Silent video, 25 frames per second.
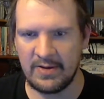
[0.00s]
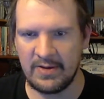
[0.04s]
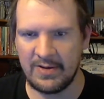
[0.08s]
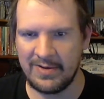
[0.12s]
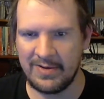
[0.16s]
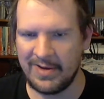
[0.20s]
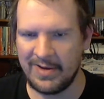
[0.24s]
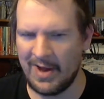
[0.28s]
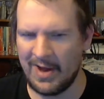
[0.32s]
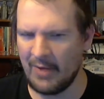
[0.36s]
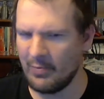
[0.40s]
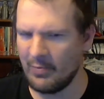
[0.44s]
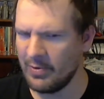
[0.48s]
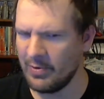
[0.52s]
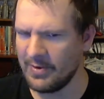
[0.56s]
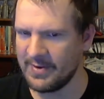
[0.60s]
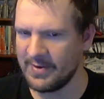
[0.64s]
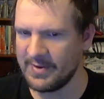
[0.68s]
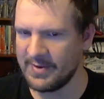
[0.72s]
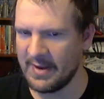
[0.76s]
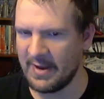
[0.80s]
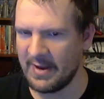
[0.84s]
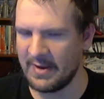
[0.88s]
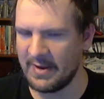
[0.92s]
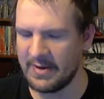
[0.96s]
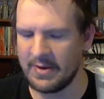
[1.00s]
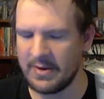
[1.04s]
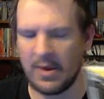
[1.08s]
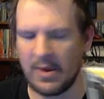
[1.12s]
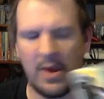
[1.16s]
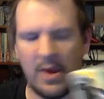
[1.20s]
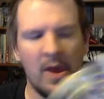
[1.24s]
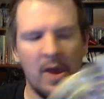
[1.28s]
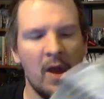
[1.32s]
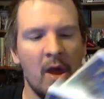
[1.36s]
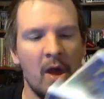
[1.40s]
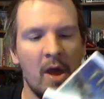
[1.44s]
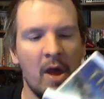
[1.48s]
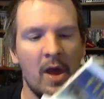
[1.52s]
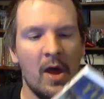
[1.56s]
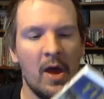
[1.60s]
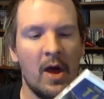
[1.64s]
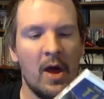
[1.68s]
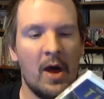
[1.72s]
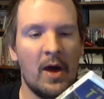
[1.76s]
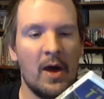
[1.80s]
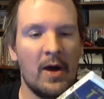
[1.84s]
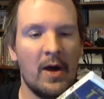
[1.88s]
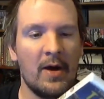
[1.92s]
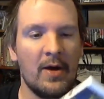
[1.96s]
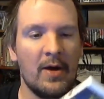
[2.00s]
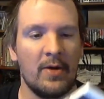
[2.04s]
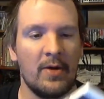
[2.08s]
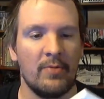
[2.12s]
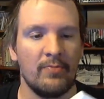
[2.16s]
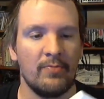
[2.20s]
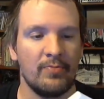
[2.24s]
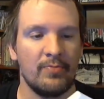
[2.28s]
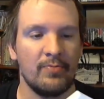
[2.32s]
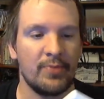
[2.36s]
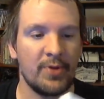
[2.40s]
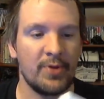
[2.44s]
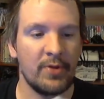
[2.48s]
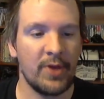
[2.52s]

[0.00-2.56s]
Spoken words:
I want to say. So